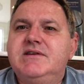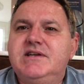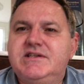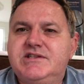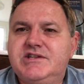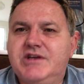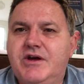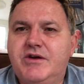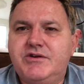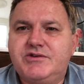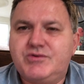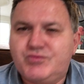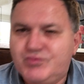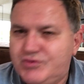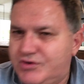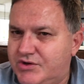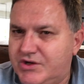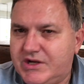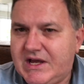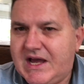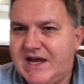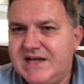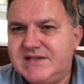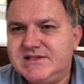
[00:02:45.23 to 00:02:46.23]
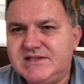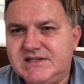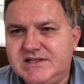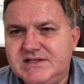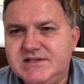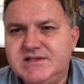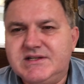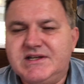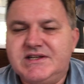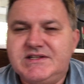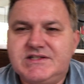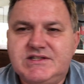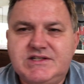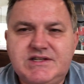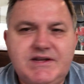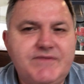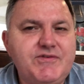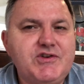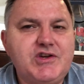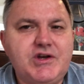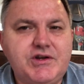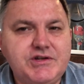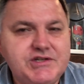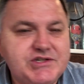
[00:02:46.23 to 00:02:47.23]
It's going to work as is. It's
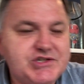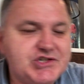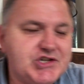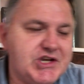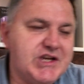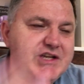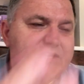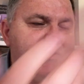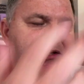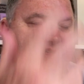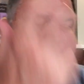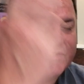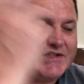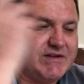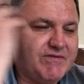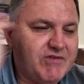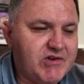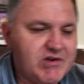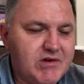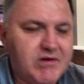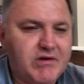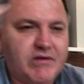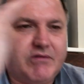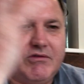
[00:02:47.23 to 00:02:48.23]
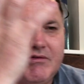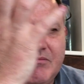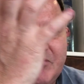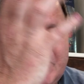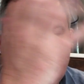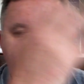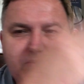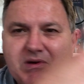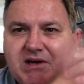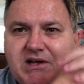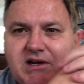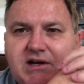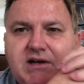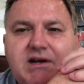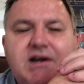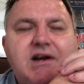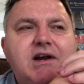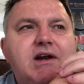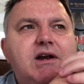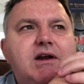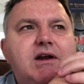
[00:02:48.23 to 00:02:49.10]
never going to change. It's never going to be better